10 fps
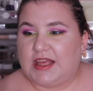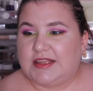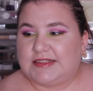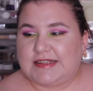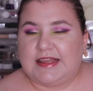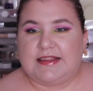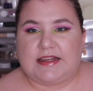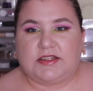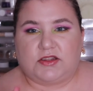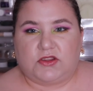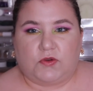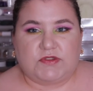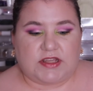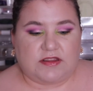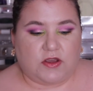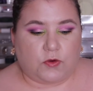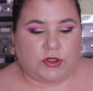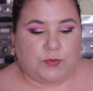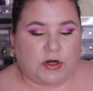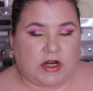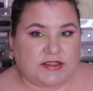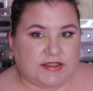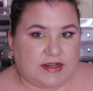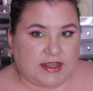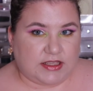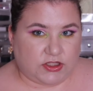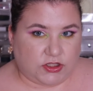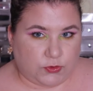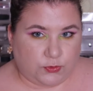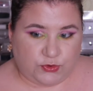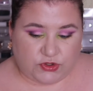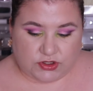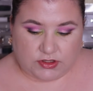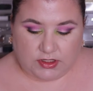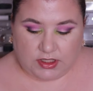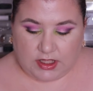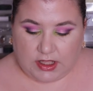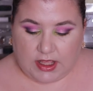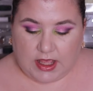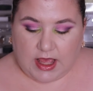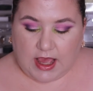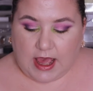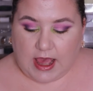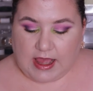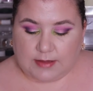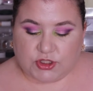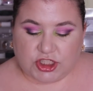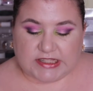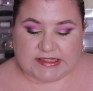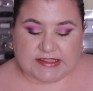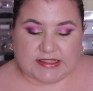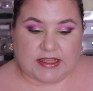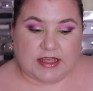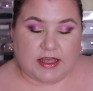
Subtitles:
say that those are the only products that I can use. I'm just